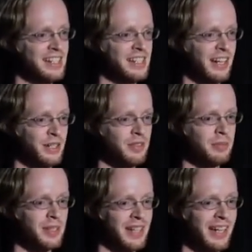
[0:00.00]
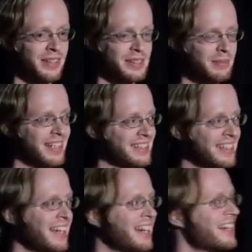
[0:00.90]
India, November, tango, space.
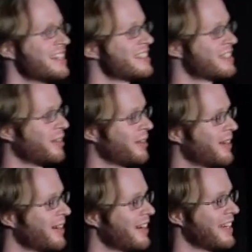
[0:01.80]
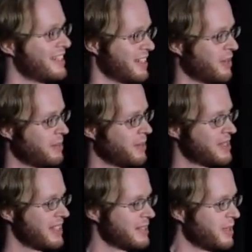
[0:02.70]
So it, you want to be able to
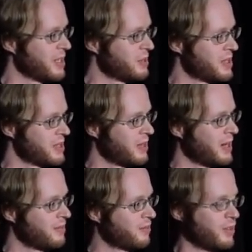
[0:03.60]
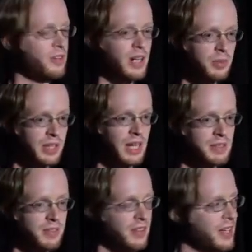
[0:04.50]
say some English words as well for variable names,
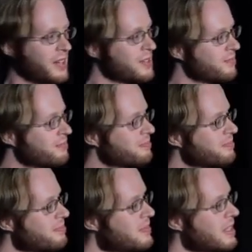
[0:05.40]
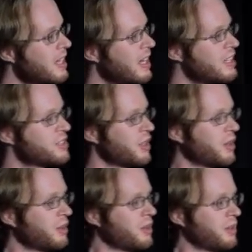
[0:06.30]
if nothing else.
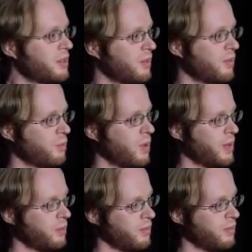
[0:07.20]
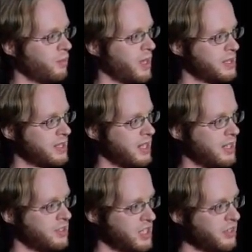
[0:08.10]
So what, what uh,
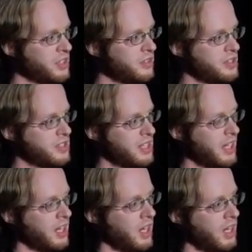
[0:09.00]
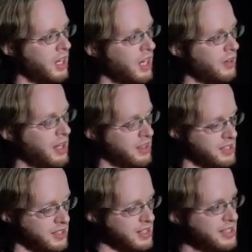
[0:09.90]
you generally do is you say, all right, this
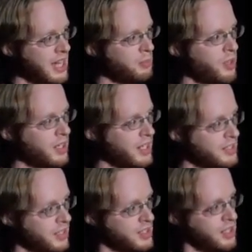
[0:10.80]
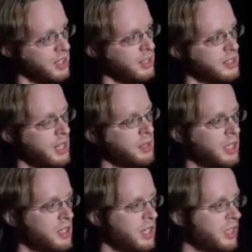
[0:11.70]
is an escape word, and it's going to start
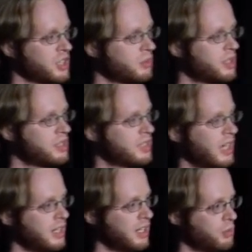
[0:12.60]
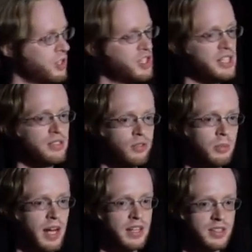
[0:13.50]
typing English words, and it will adjust the
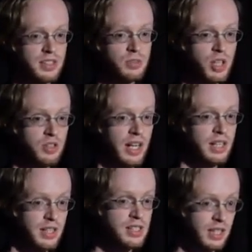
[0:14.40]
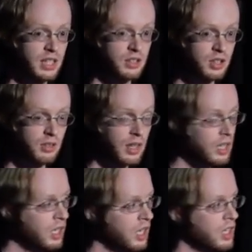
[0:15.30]
formatting. So this is what Dragon doesn't let you do, right?
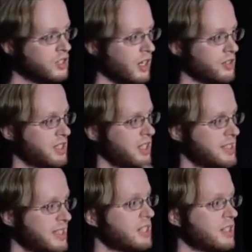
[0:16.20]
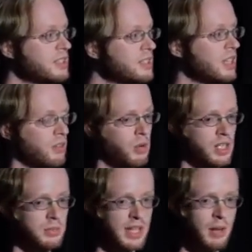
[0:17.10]
So I'll say sentence if I want it
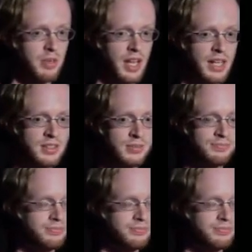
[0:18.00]
to be capitalized.